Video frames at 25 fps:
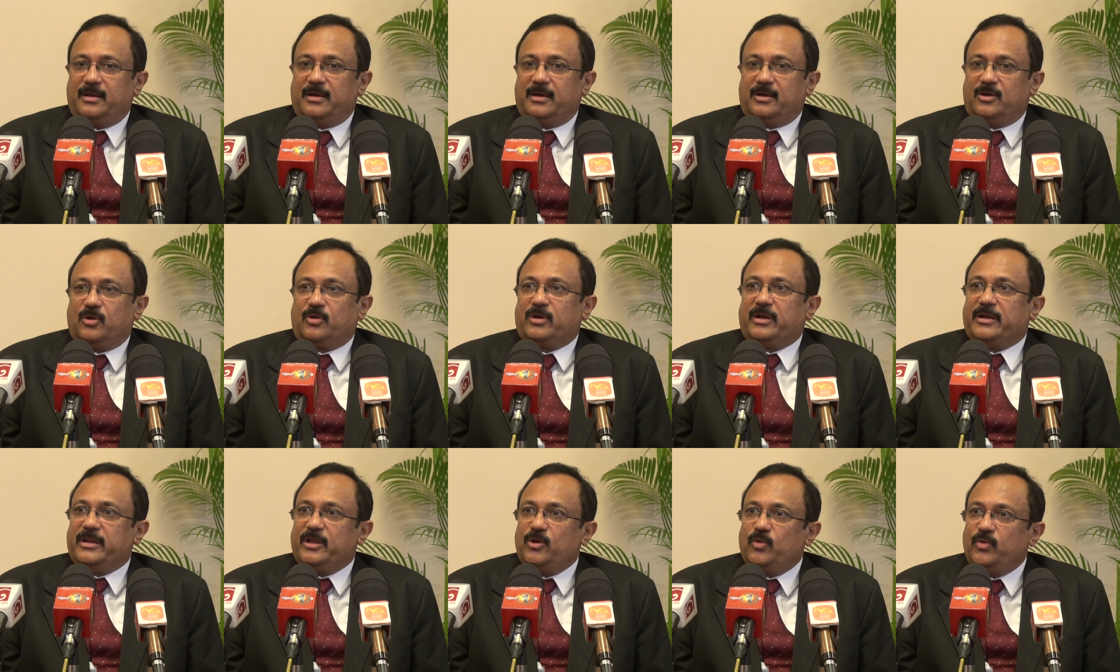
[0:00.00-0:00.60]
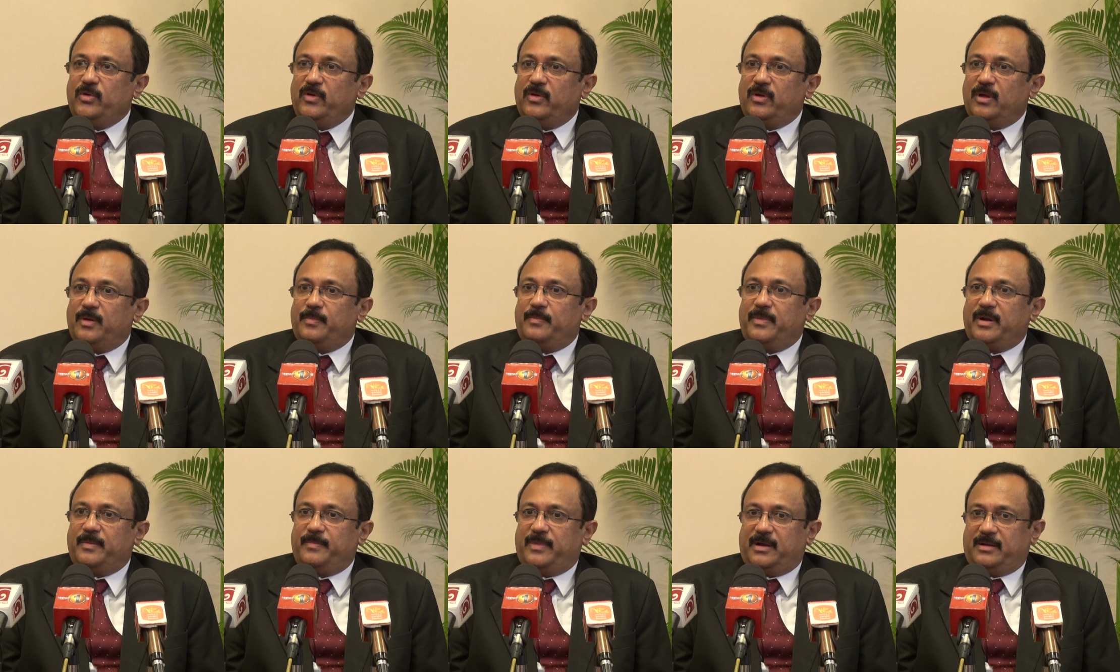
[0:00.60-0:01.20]
not a new
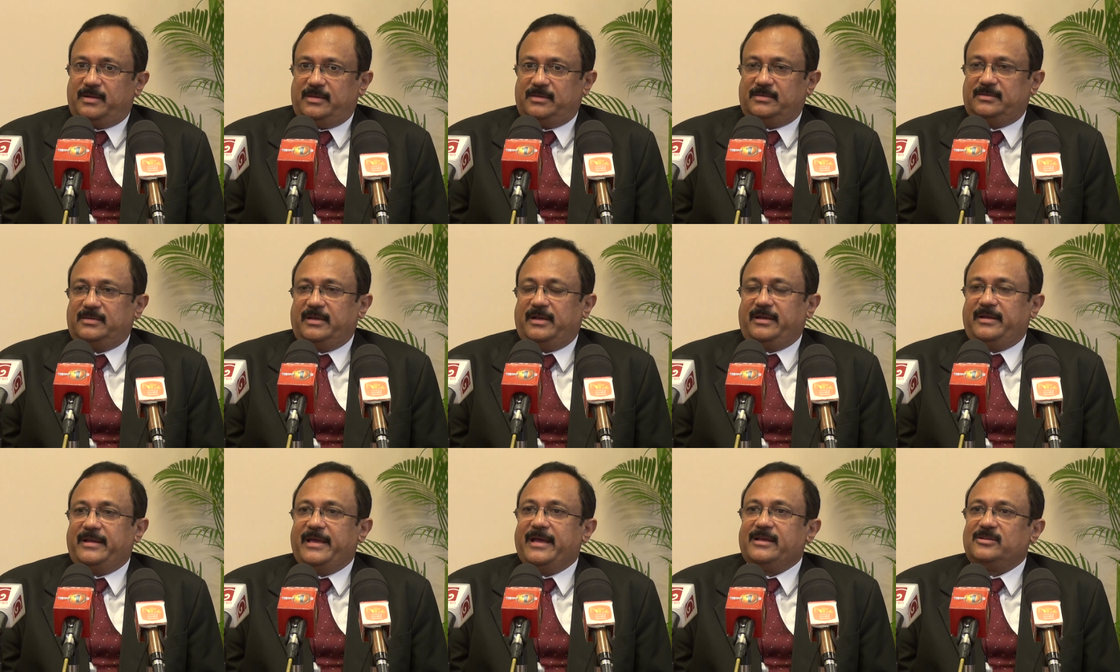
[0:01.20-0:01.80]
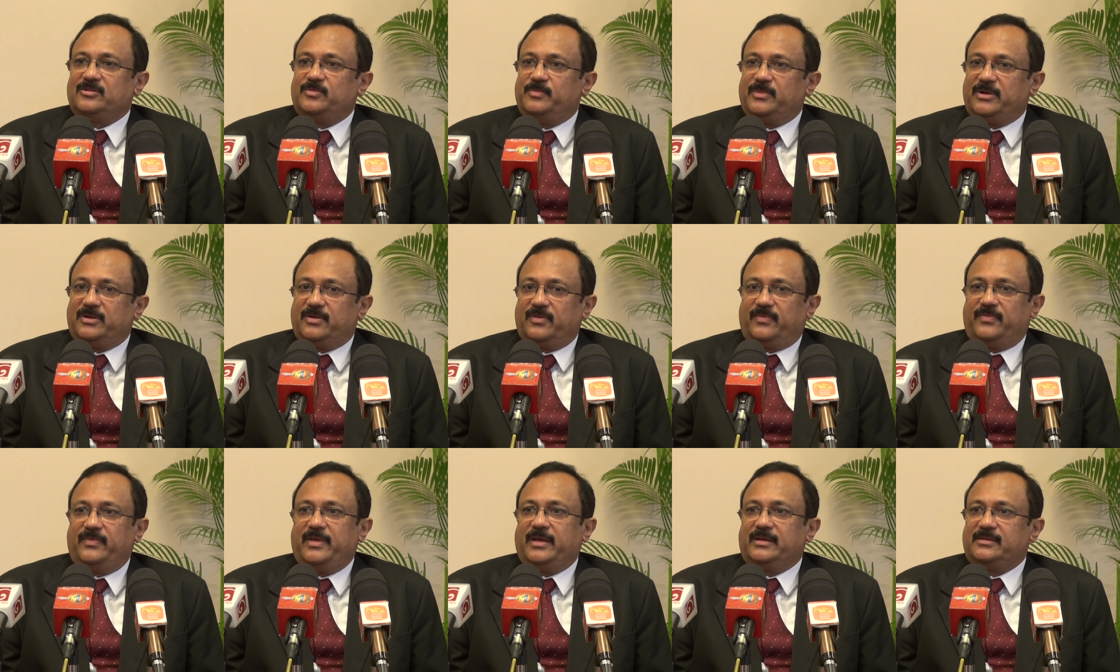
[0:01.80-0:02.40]
development, but this is the enhancement
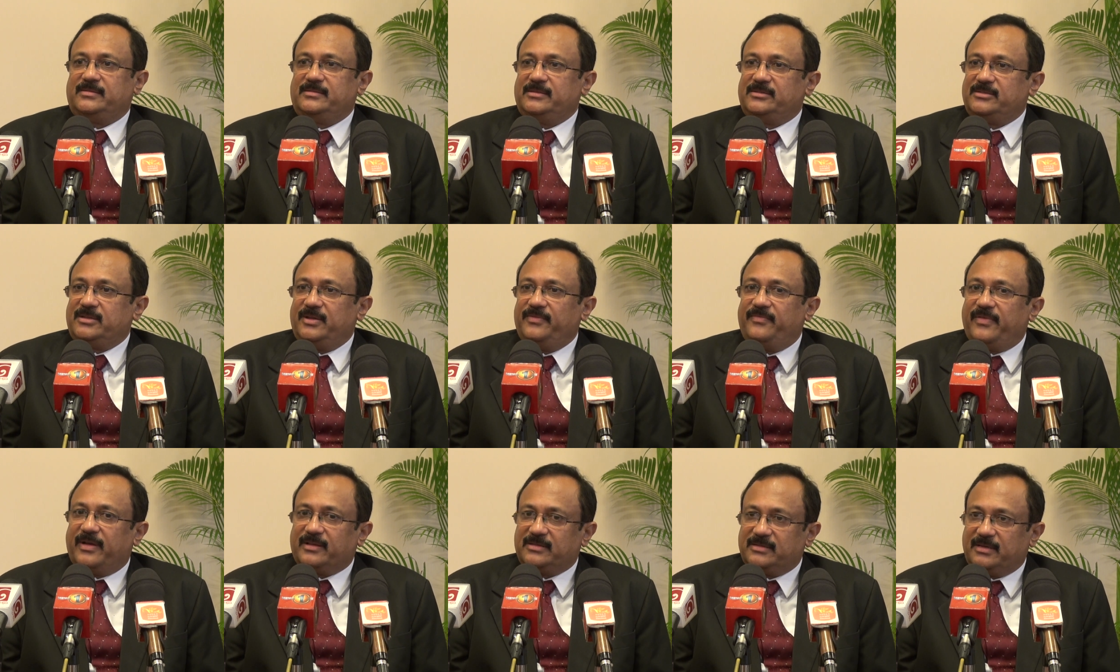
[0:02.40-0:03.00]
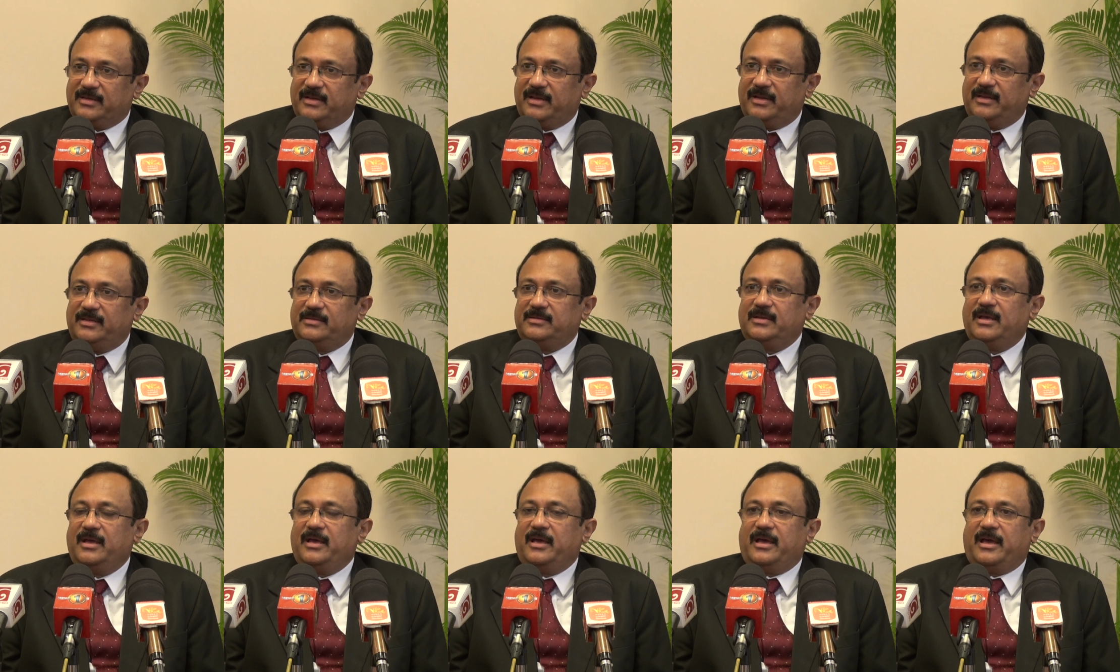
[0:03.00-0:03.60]
of the existing
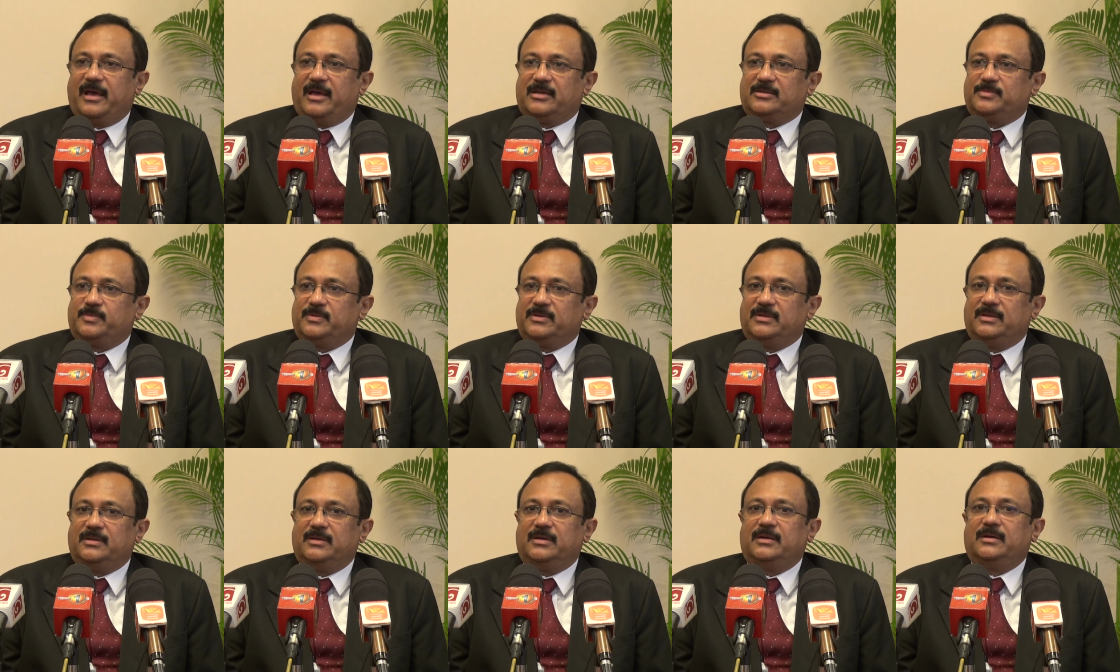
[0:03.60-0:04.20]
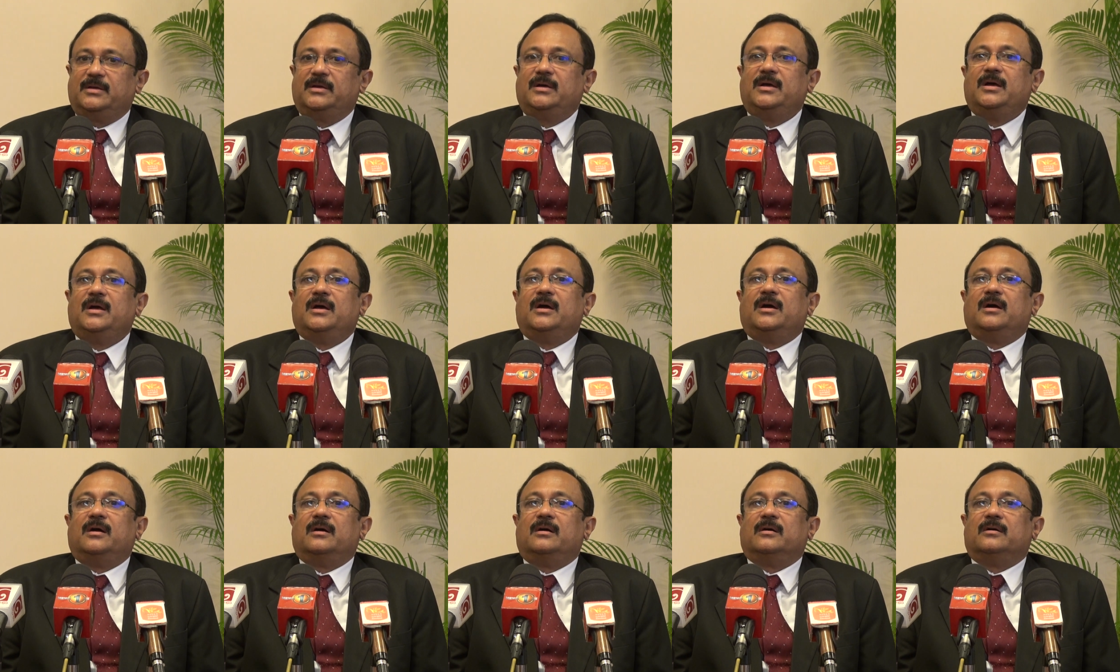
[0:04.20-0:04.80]
facilities as per the
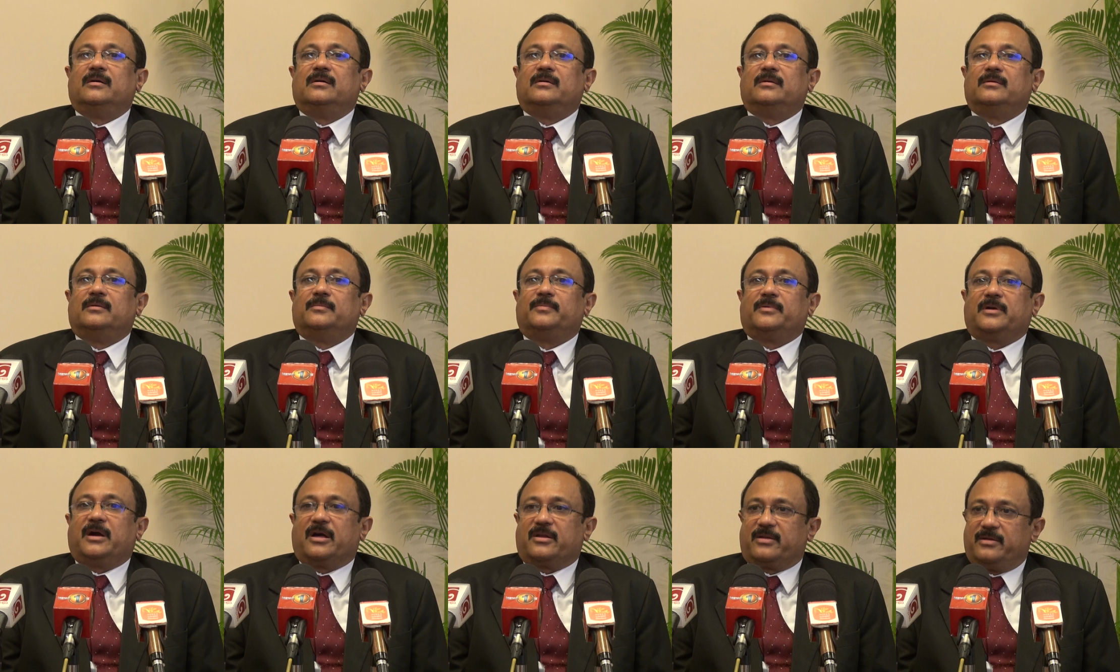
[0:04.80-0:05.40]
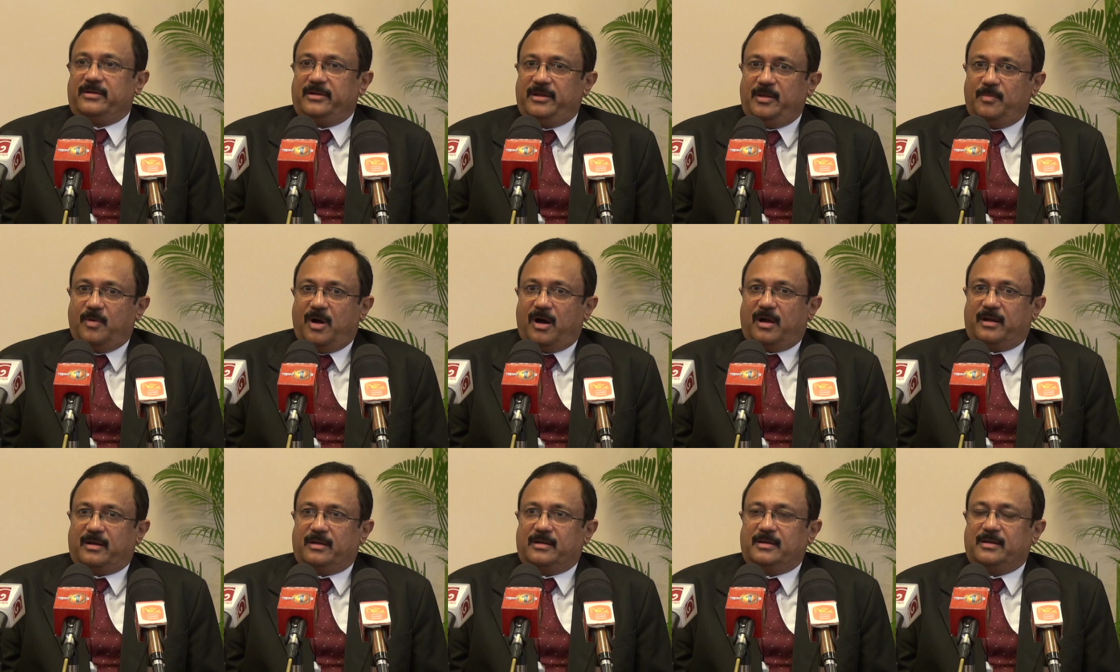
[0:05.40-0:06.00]
uh, current
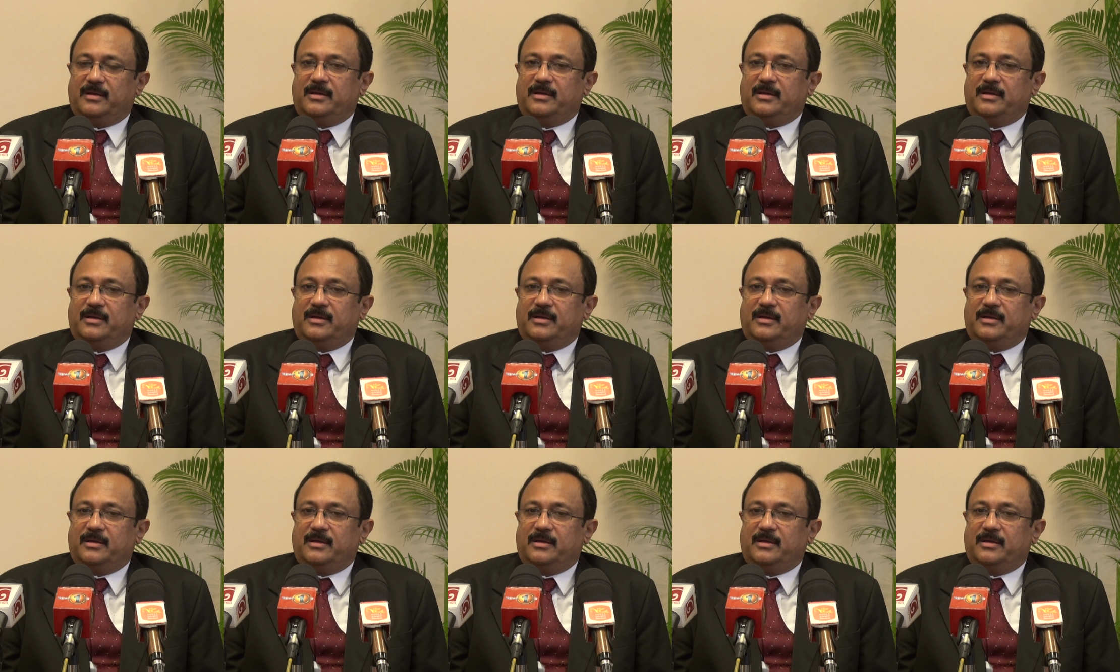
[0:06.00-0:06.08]
demand.